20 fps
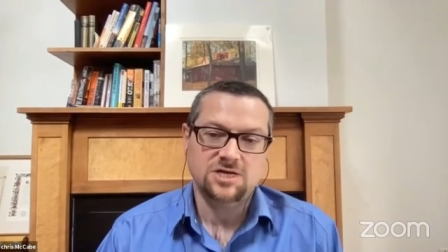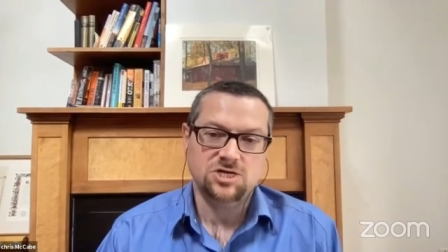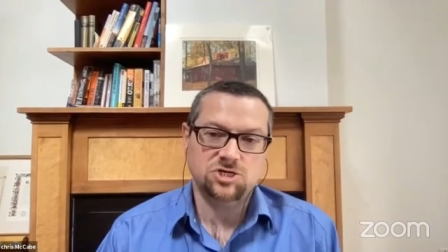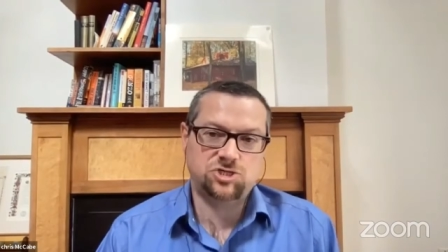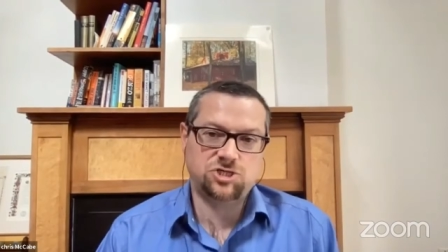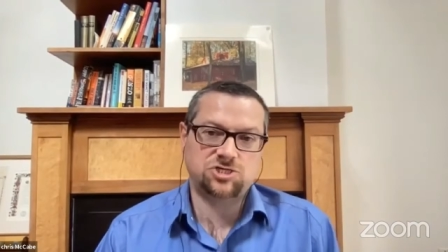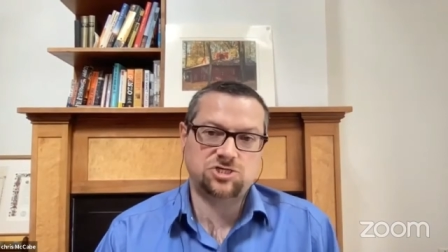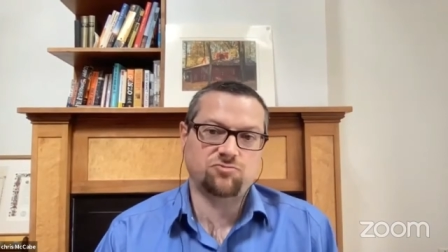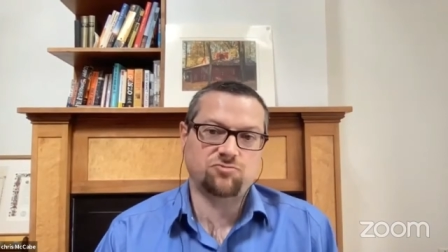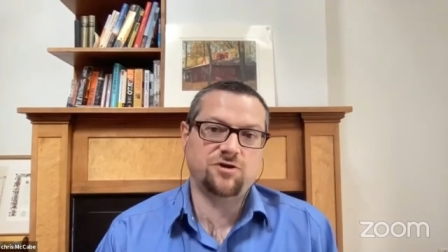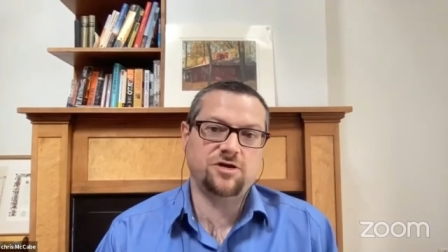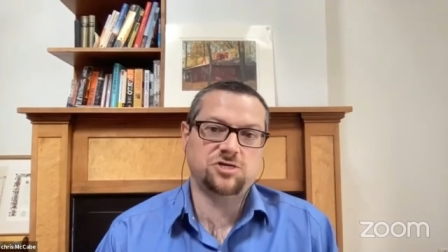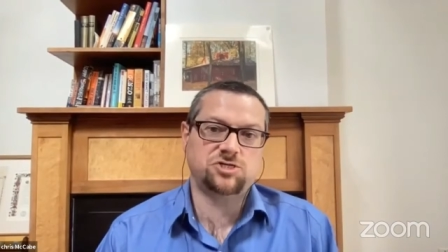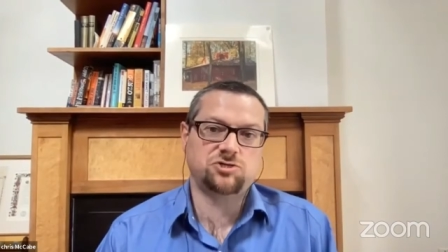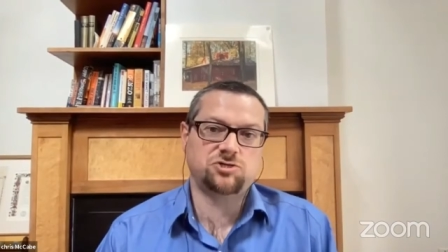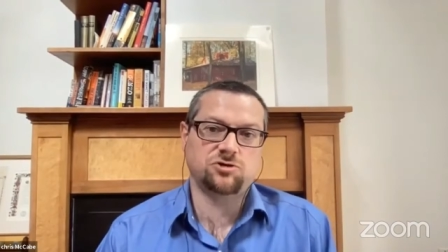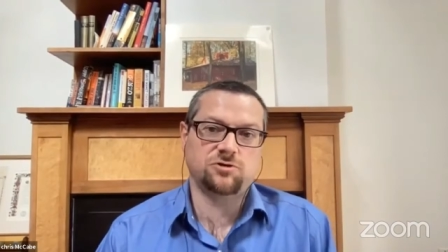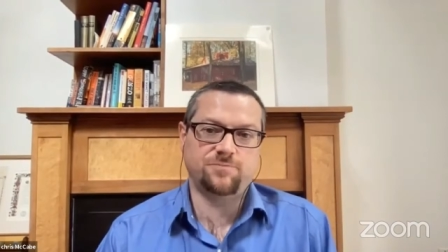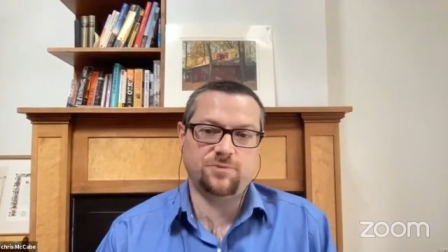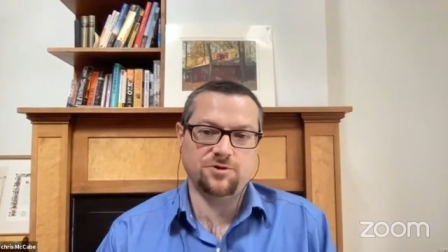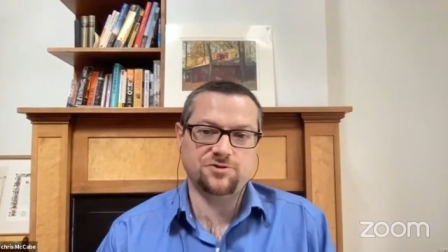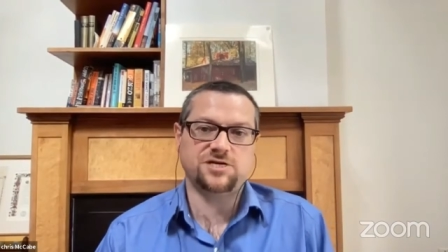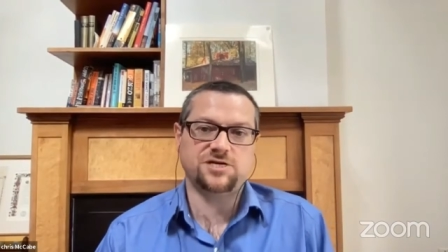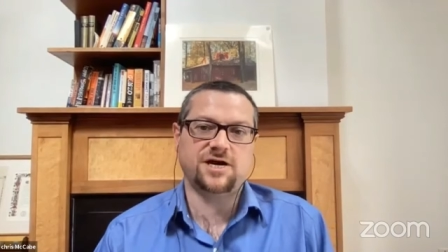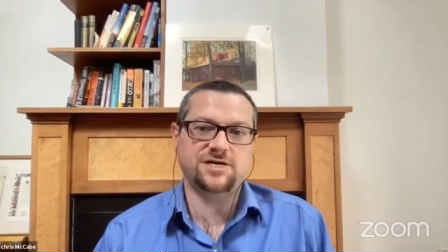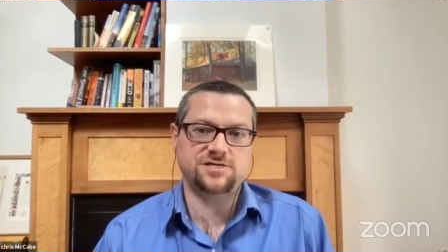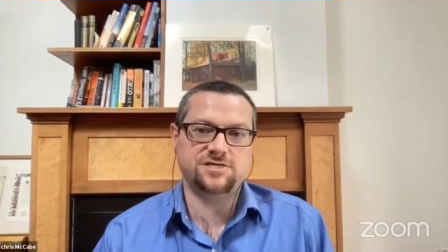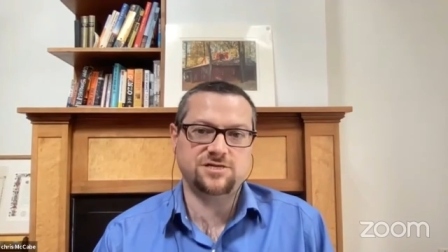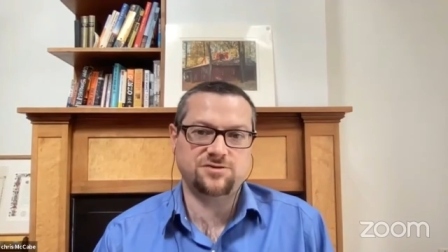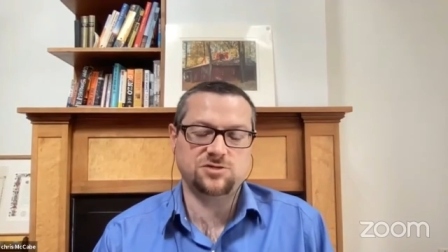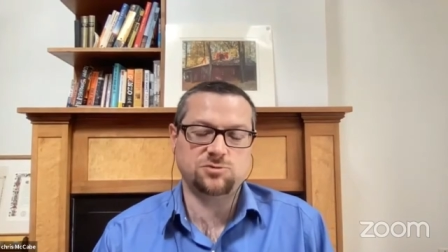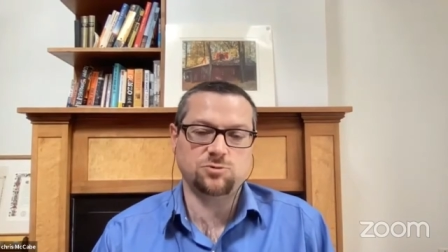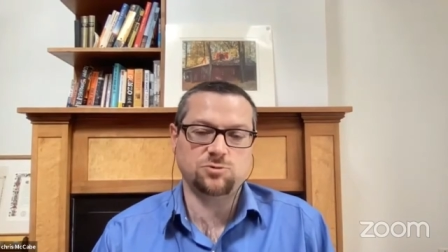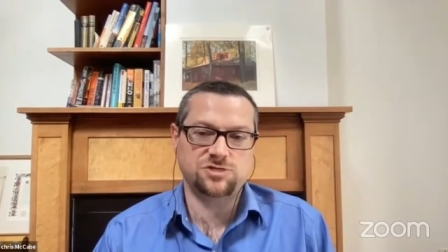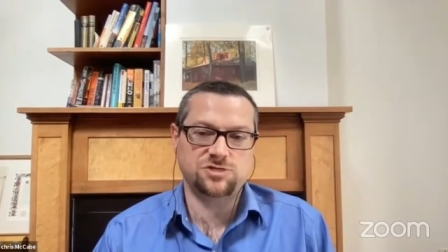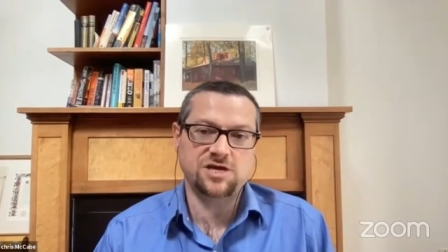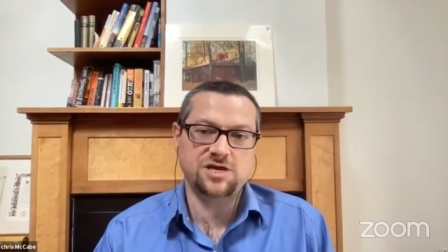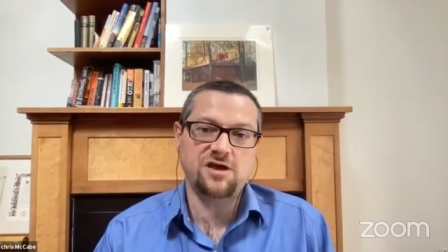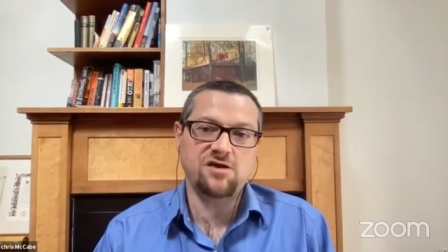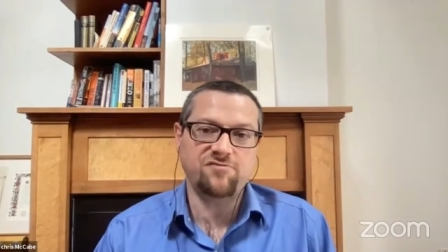just to reassure both sides that this
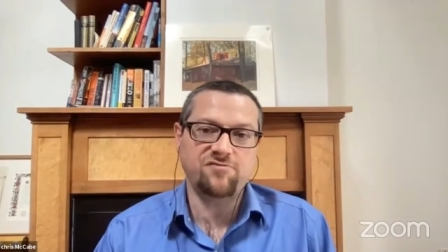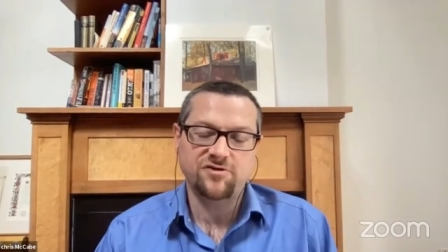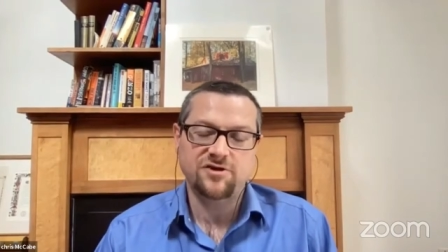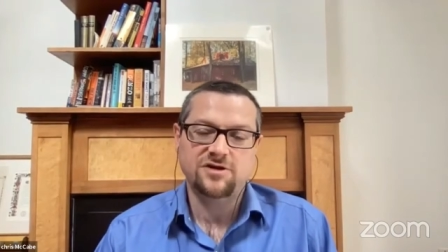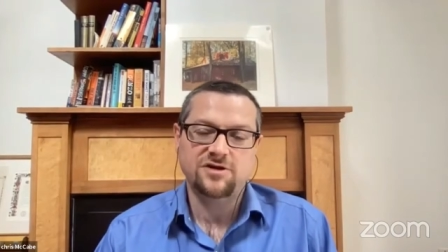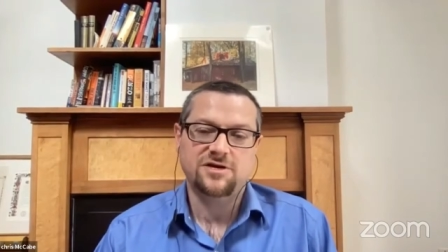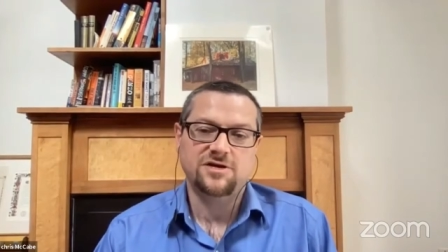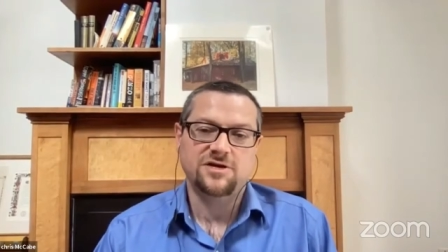was safe,